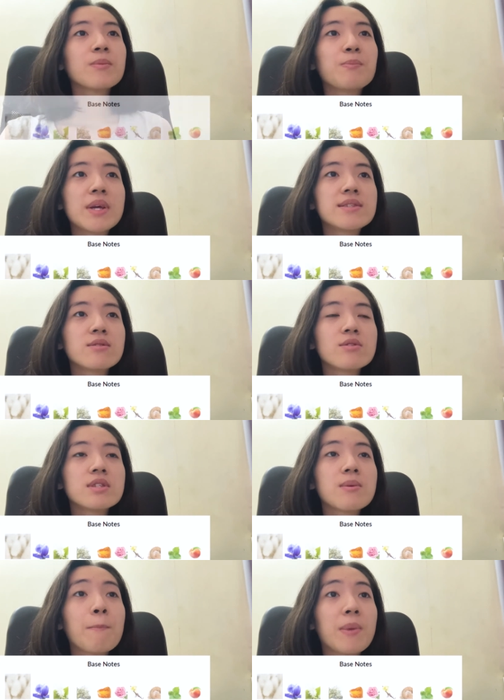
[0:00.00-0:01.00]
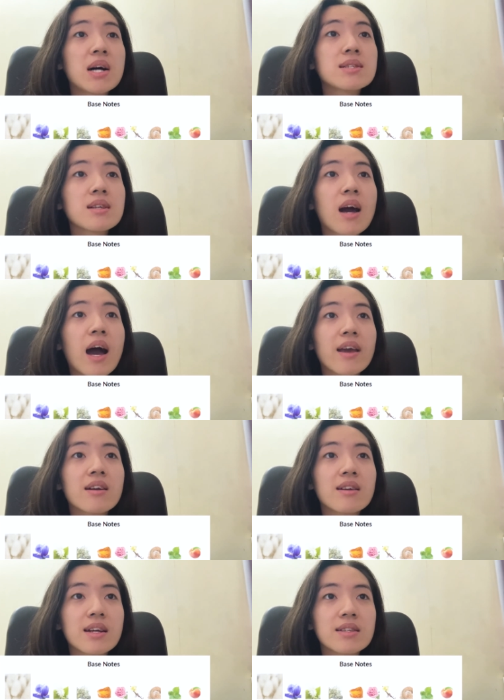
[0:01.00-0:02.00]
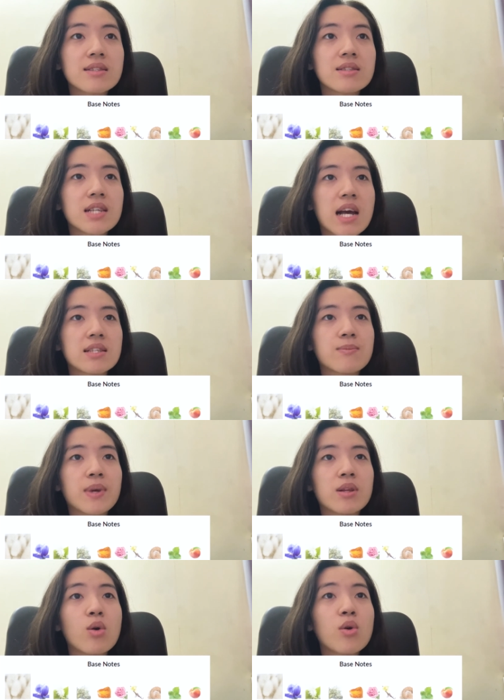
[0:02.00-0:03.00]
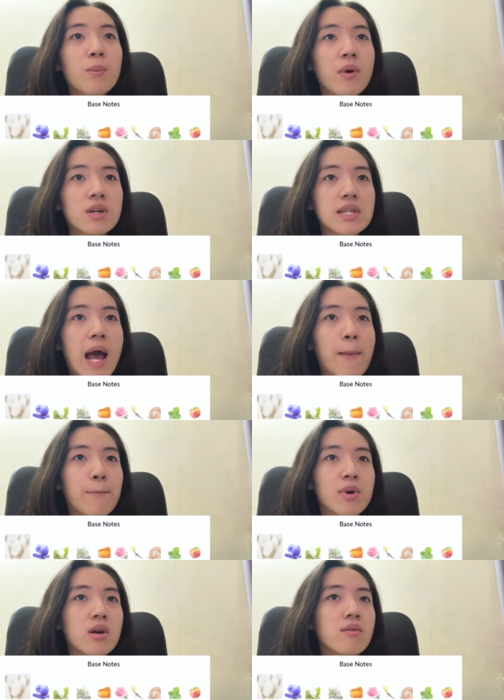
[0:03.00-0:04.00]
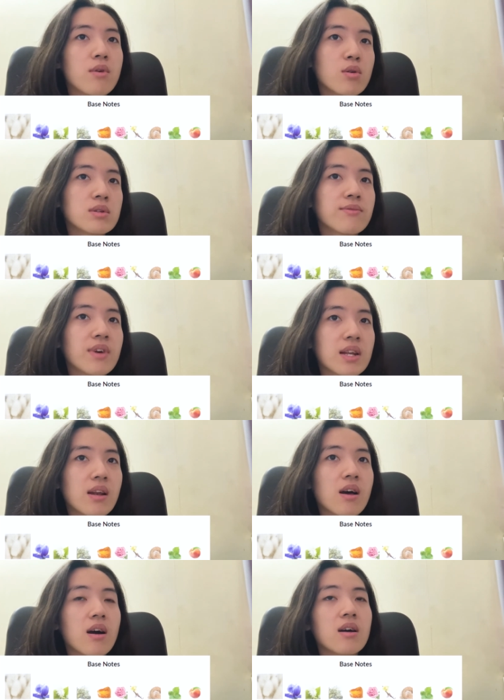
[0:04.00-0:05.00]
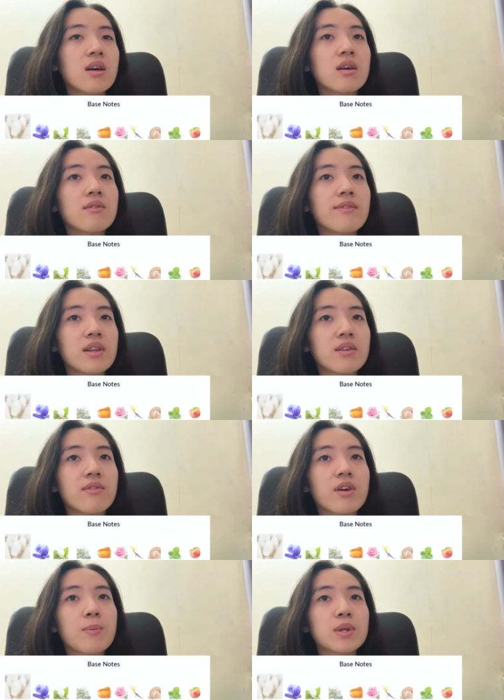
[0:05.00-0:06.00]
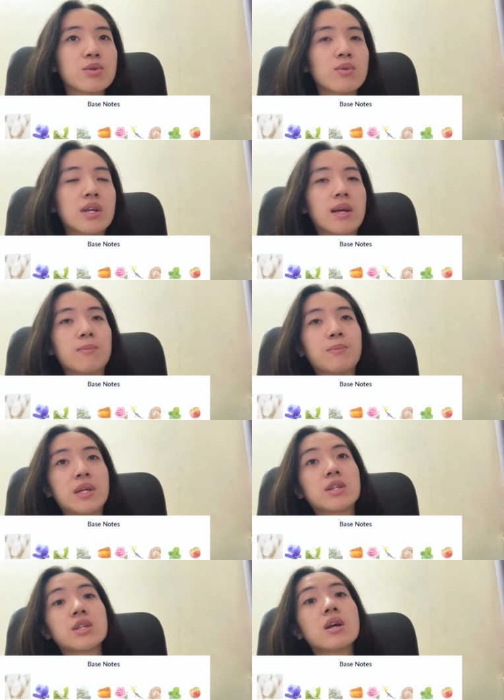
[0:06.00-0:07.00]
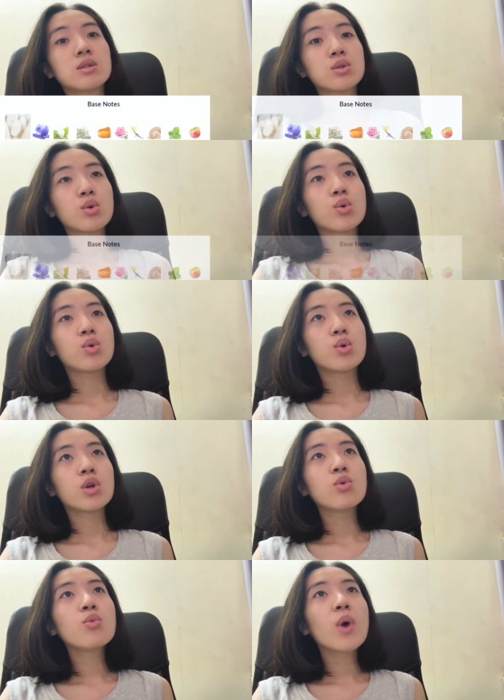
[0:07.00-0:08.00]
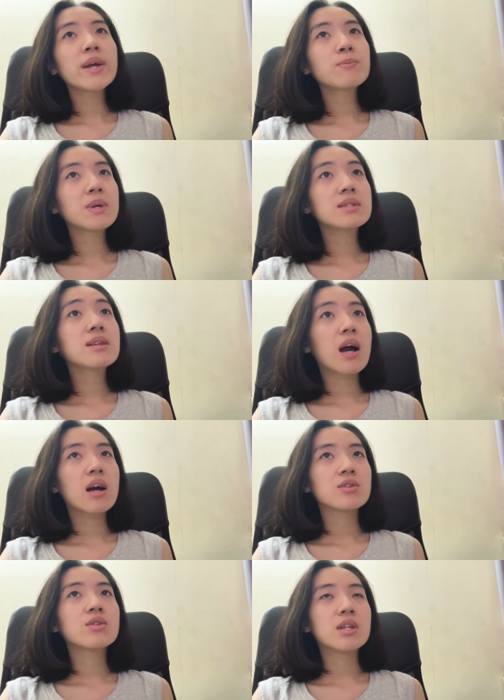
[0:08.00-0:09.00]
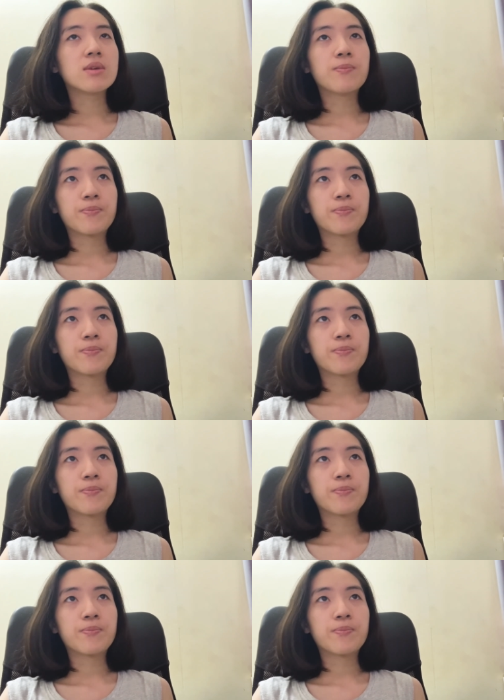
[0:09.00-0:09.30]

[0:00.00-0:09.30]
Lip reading: Base notes, musk, iris, jasmine, oak moss, amber, rose, vanilla, vetiver, patchouli, and peach. So, yung white musk nga actually,